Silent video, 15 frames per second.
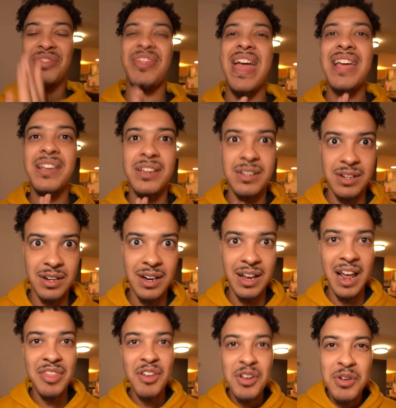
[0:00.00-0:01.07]
Woo! Thank God.
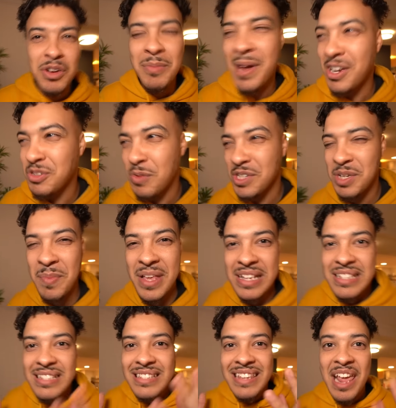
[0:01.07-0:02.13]
I thought you were gonna make us watch something
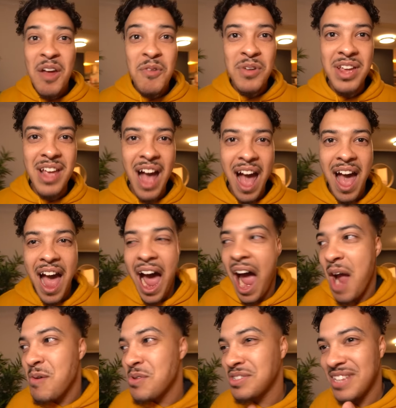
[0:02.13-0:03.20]
scary.
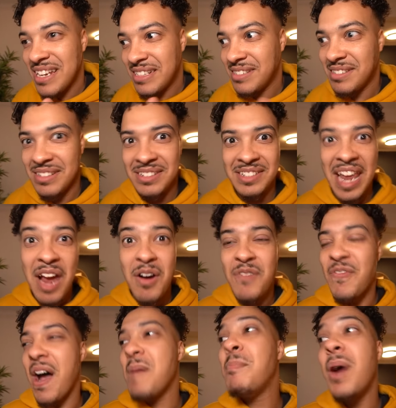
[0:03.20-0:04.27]
I was like
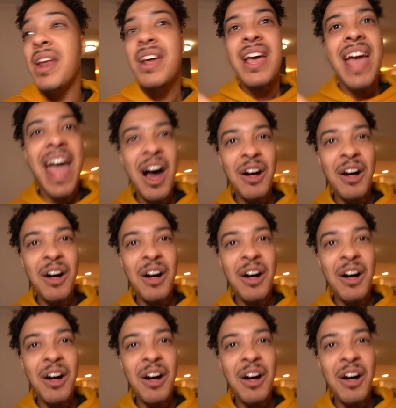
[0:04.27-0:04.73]
terrified, but wait,